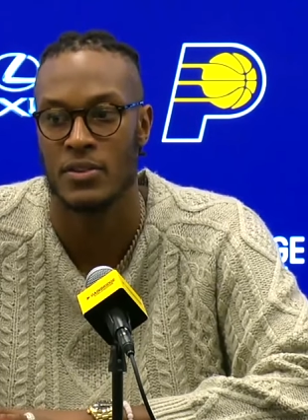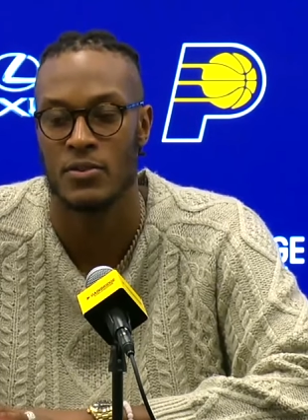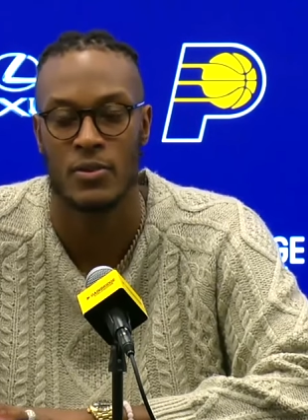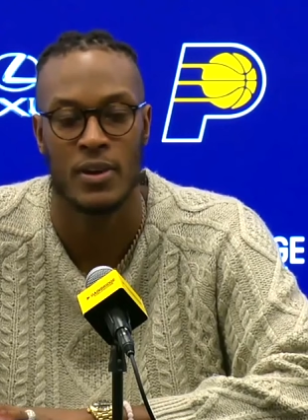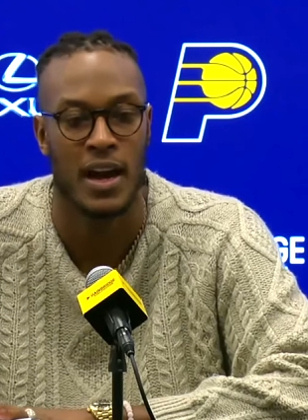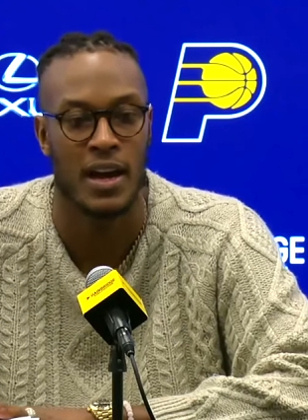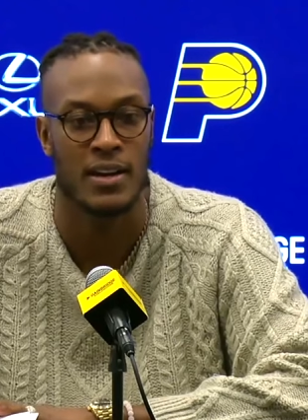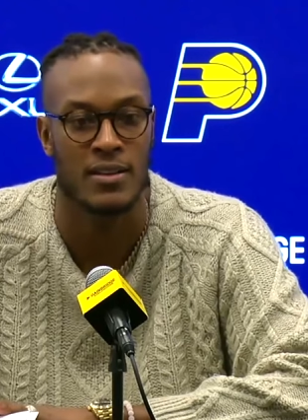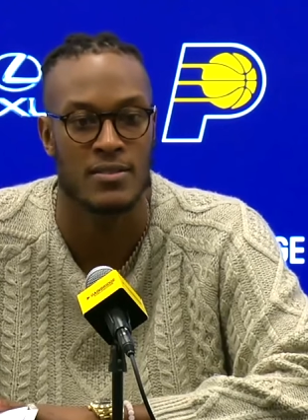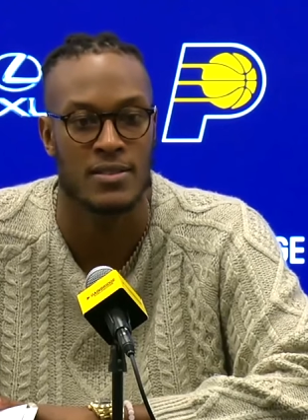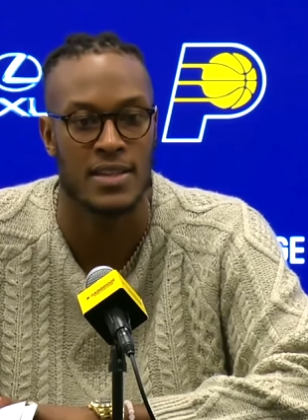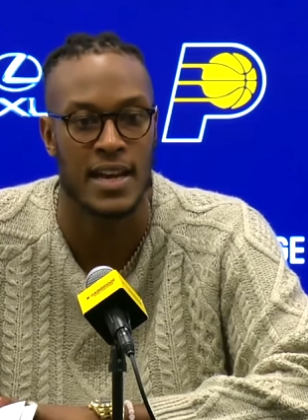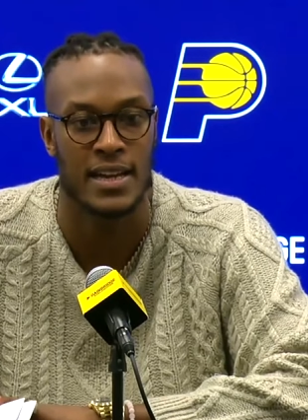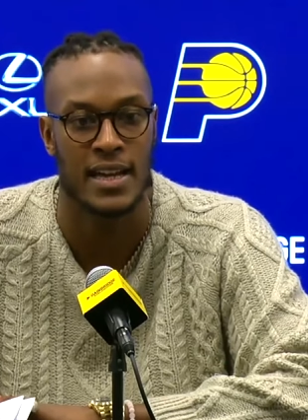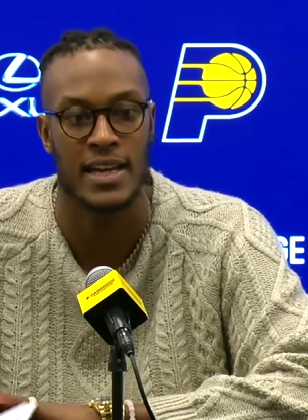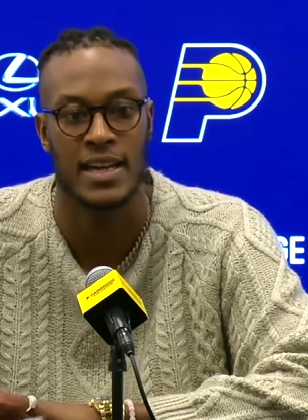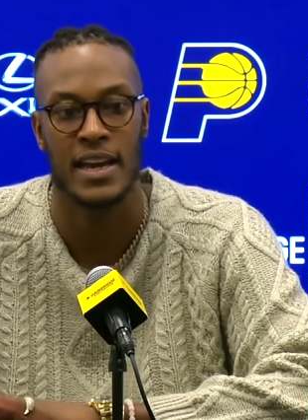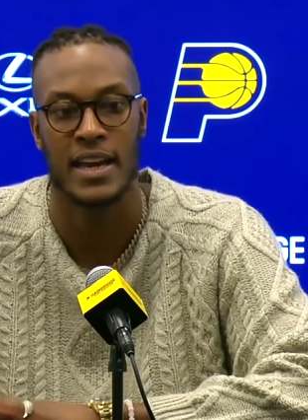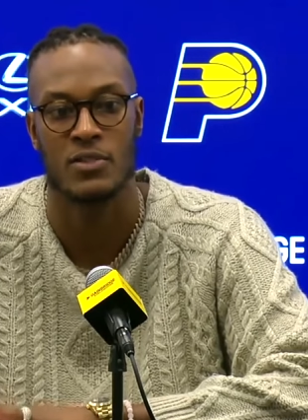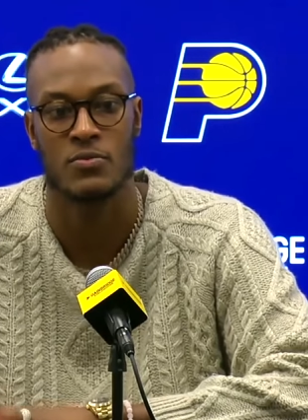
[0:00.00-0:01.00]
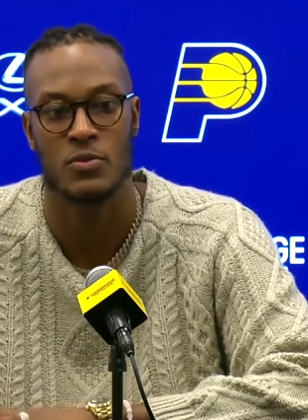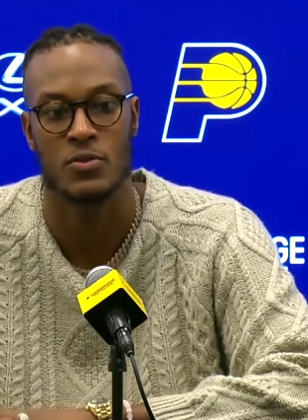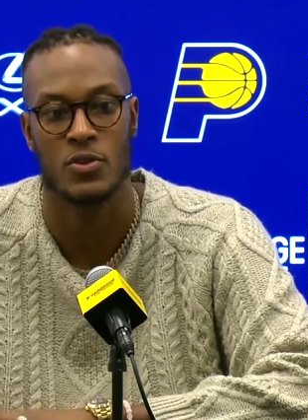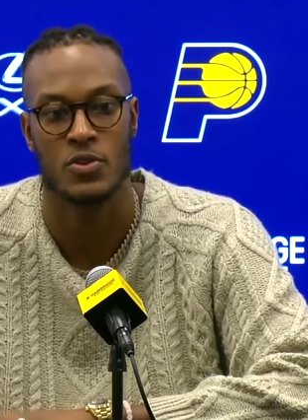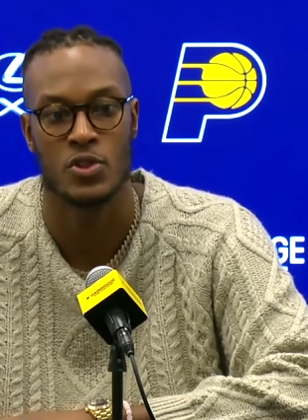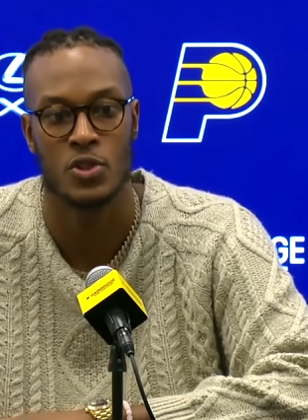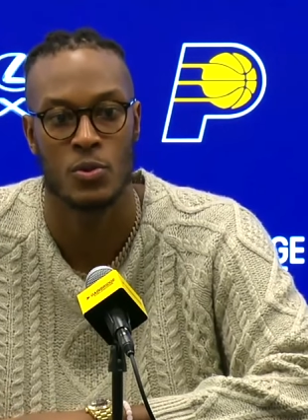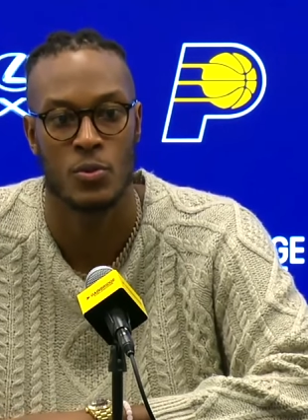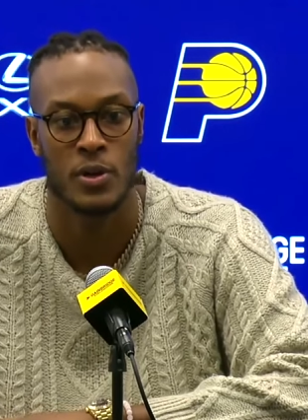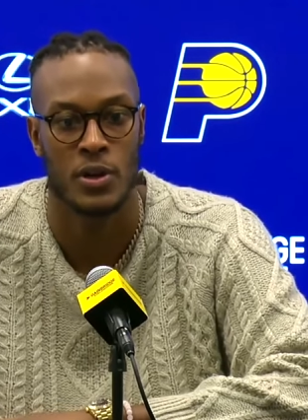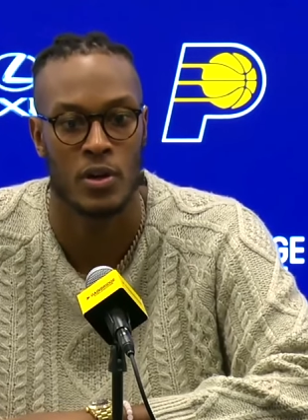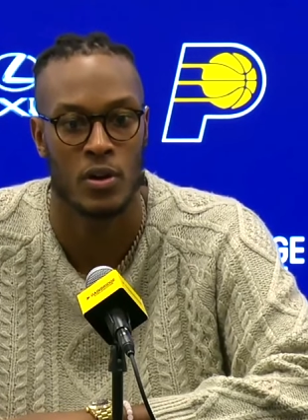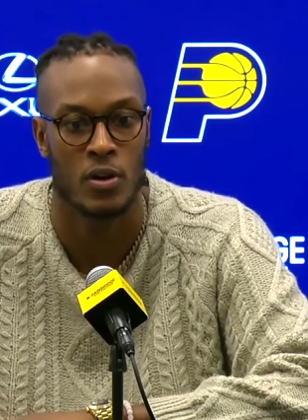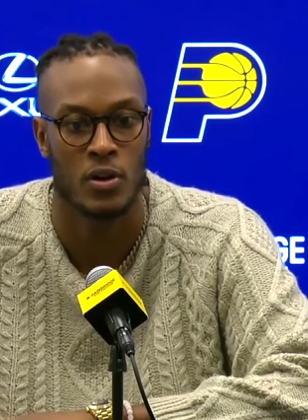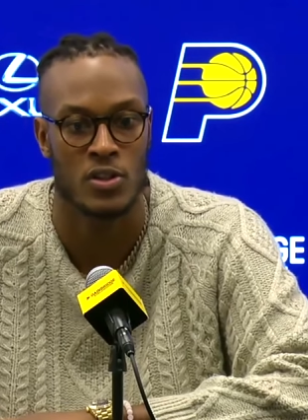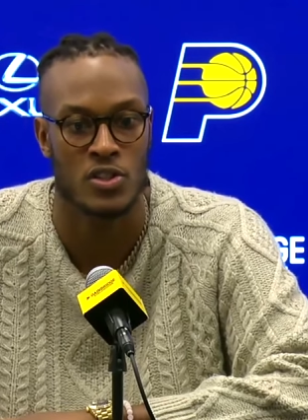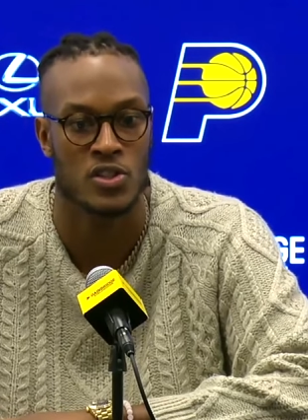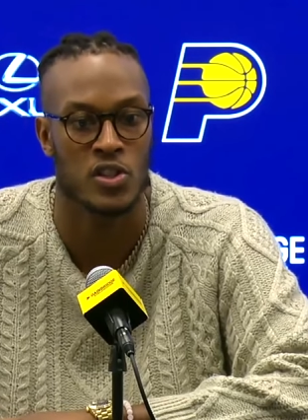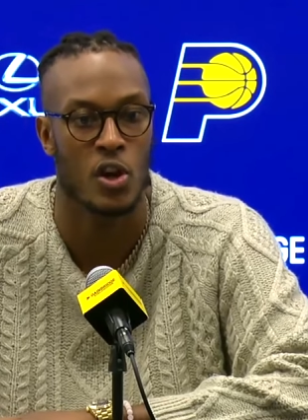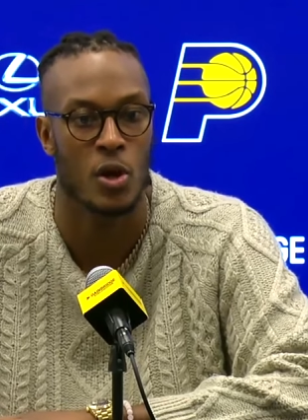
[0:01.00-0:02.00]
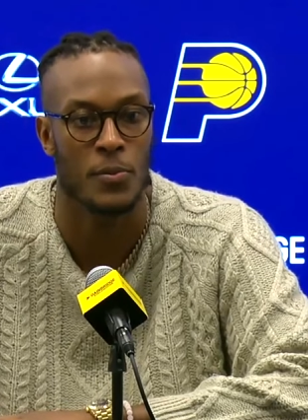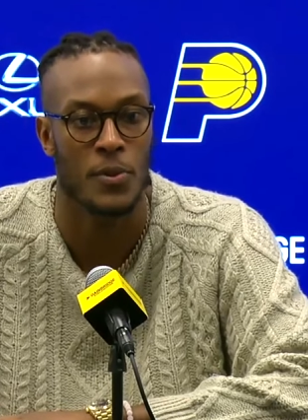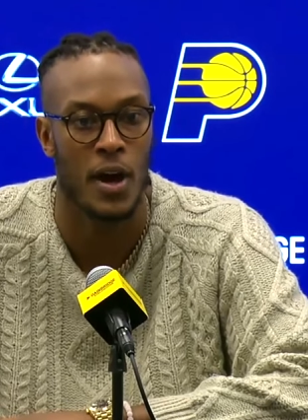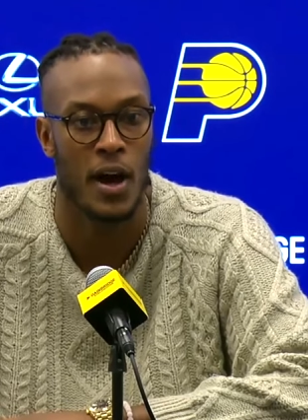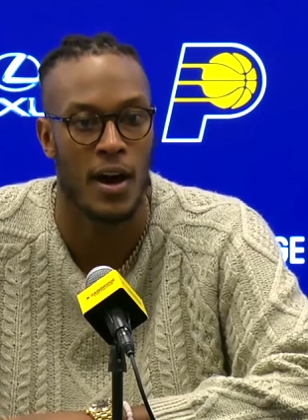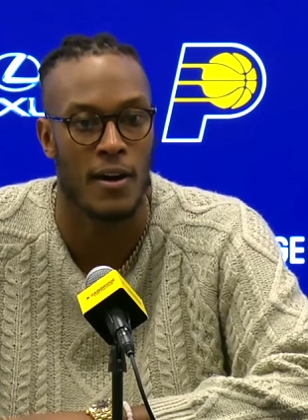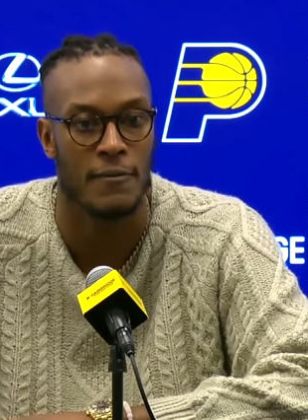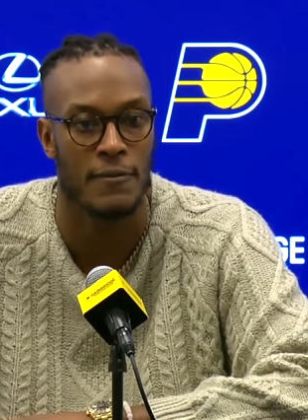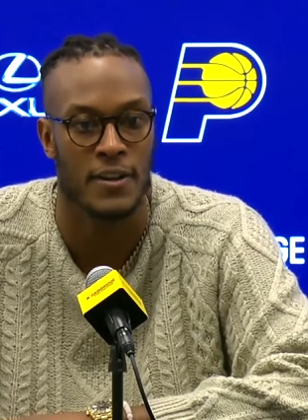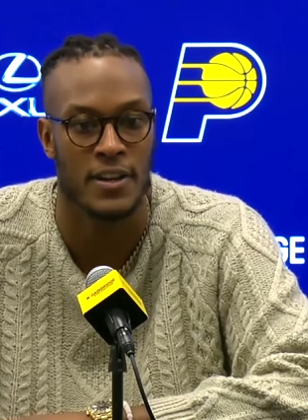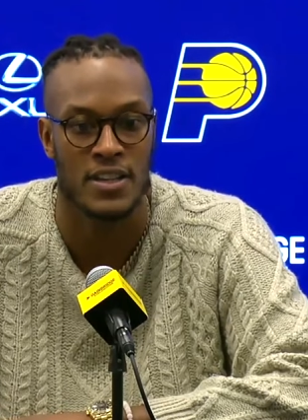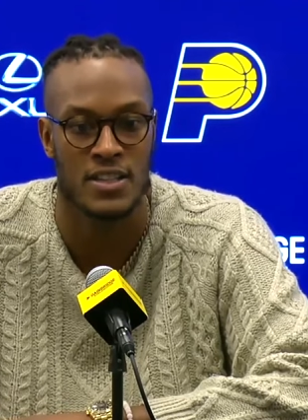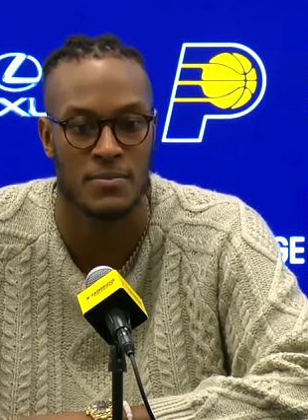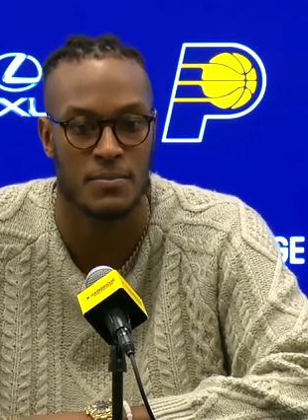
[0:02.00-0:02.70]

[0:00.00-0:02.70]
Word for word: you kind of second guess what you're doing or slow up the offense.